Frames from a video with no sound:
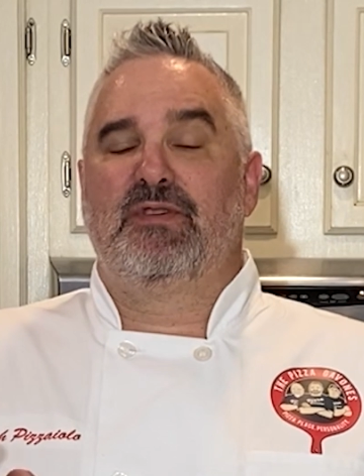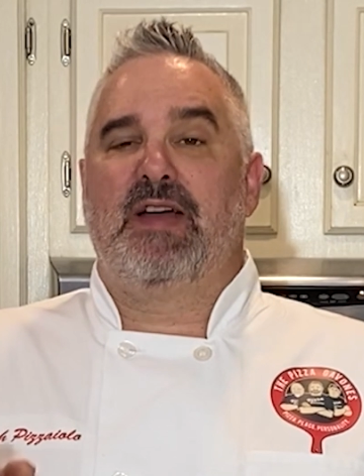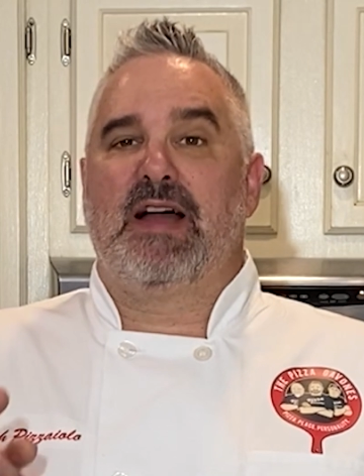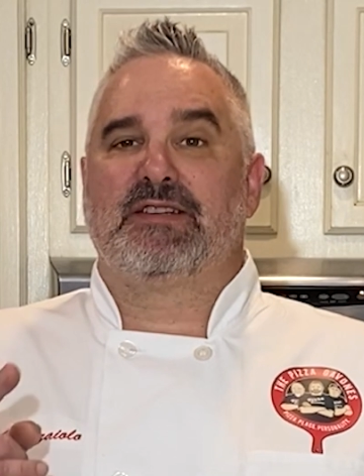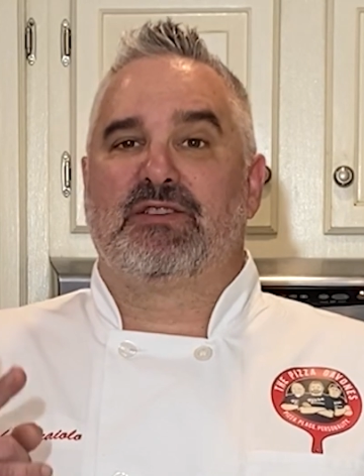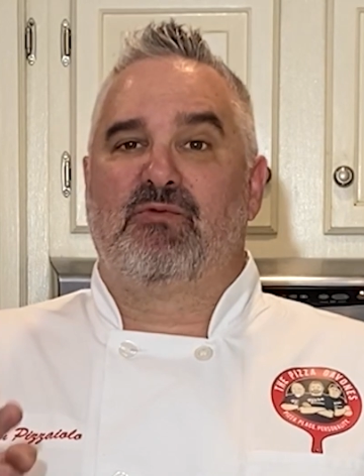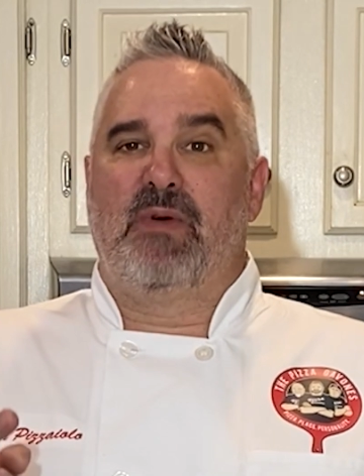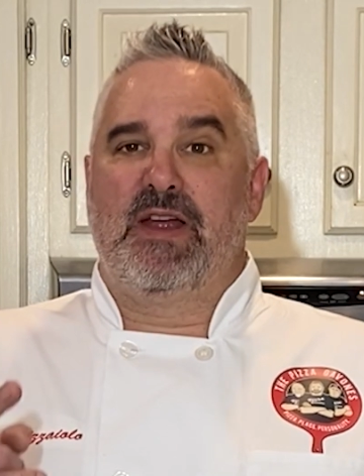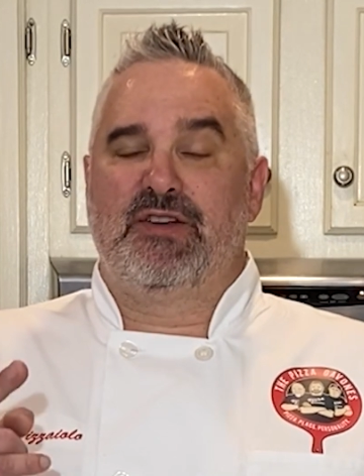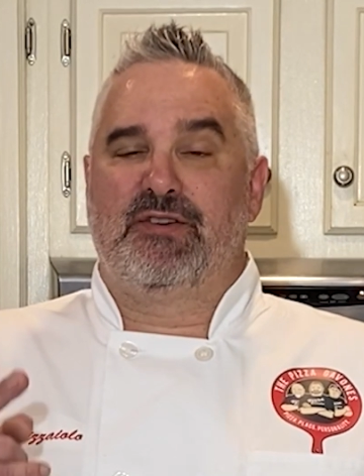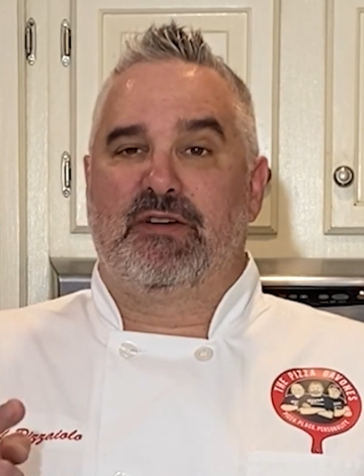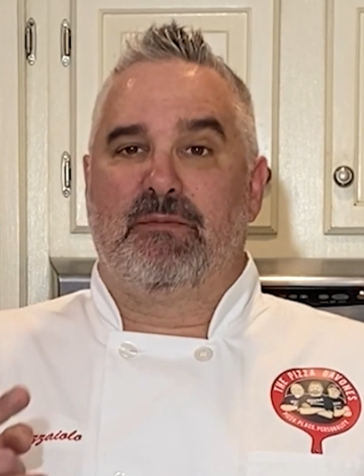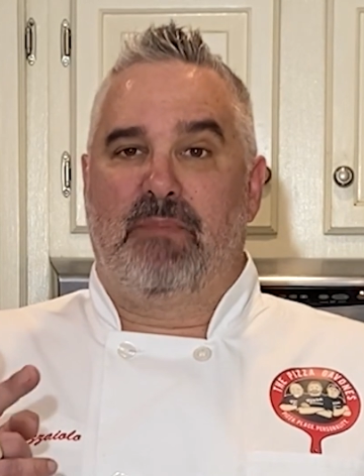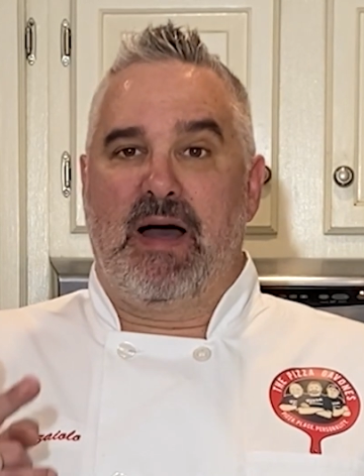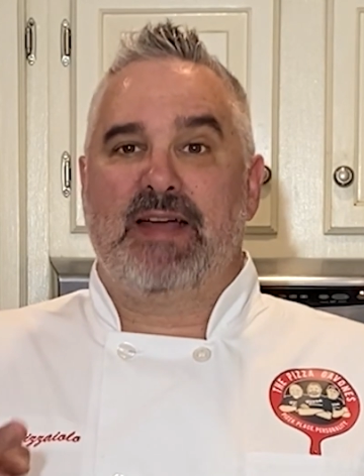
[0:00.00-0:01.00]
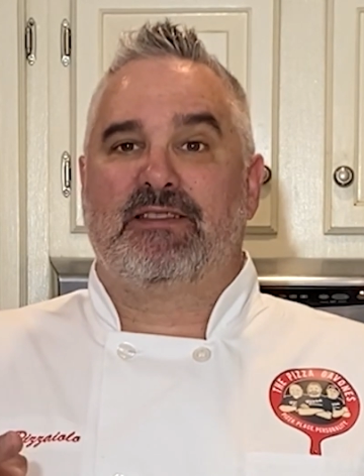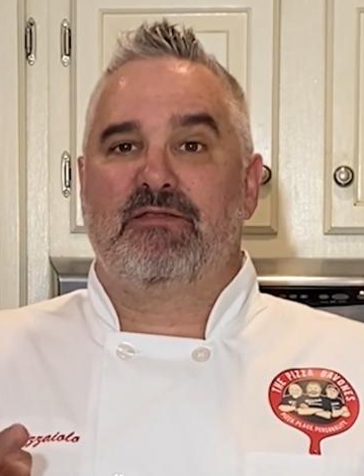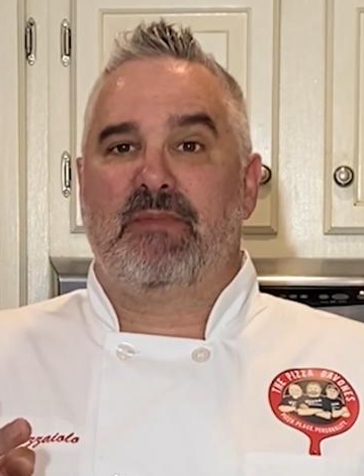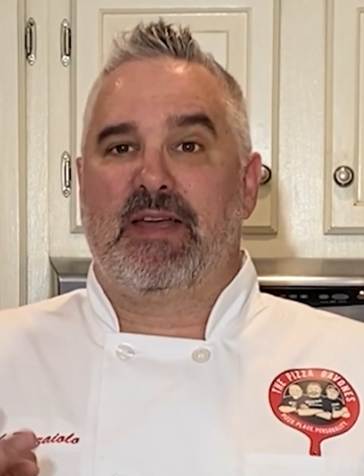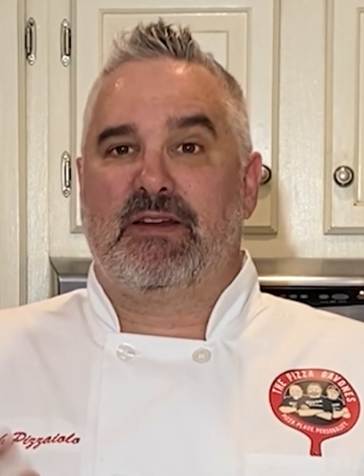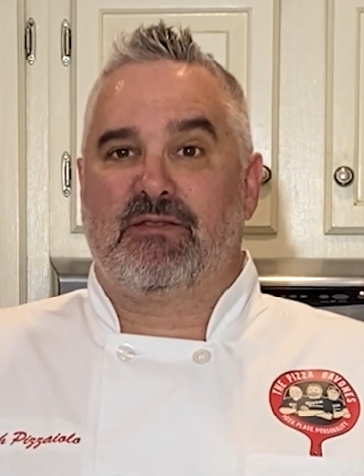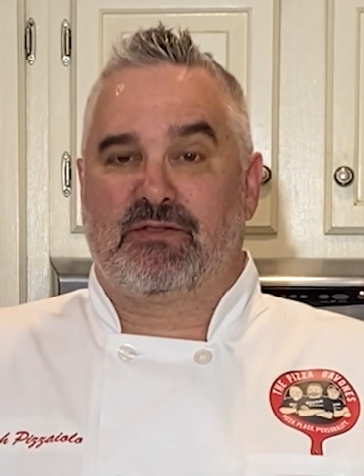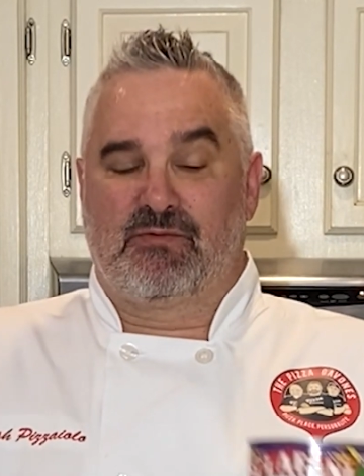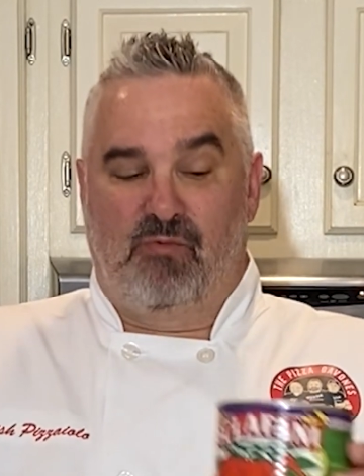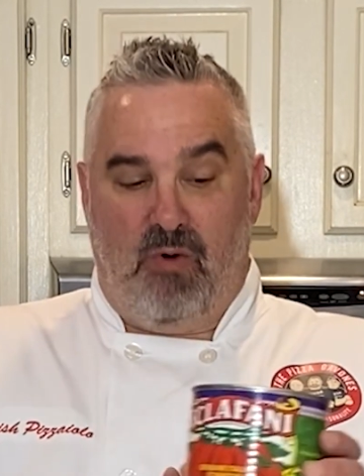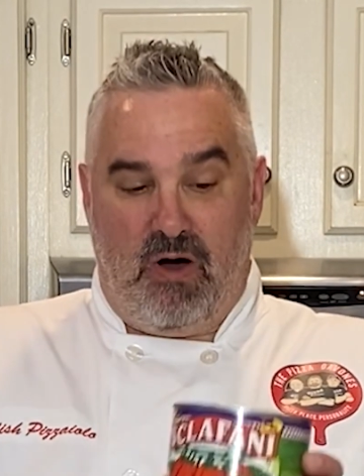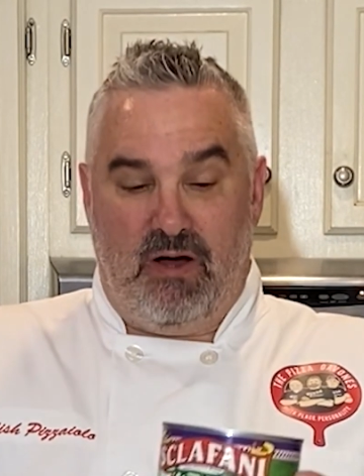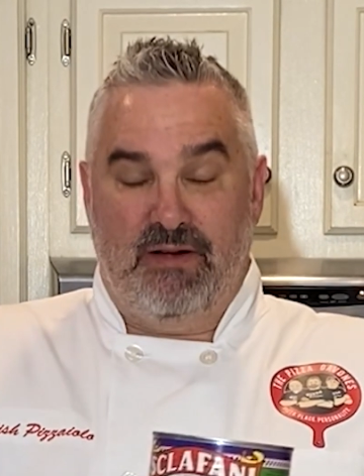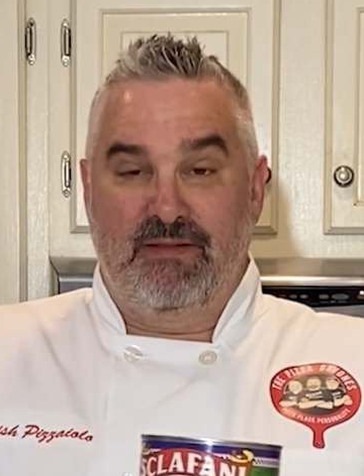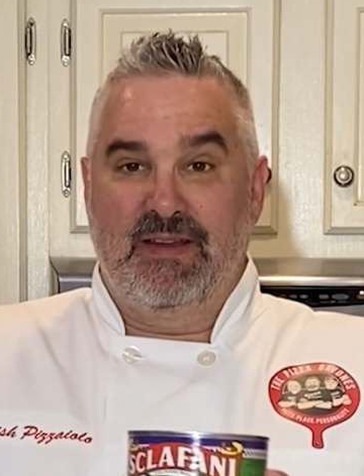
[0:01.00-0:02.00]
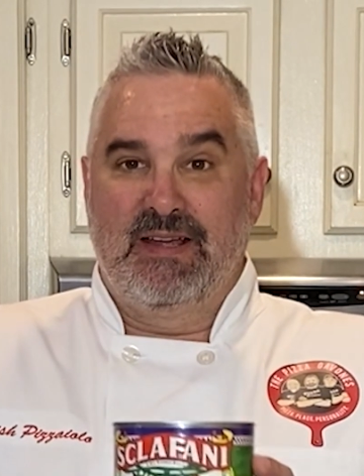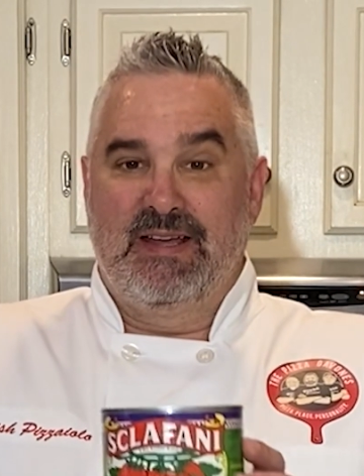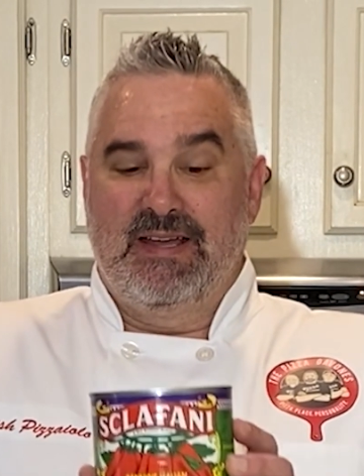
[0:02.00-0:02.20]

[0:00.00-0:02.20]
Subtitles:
kinds of ways you can buy tomatoes. One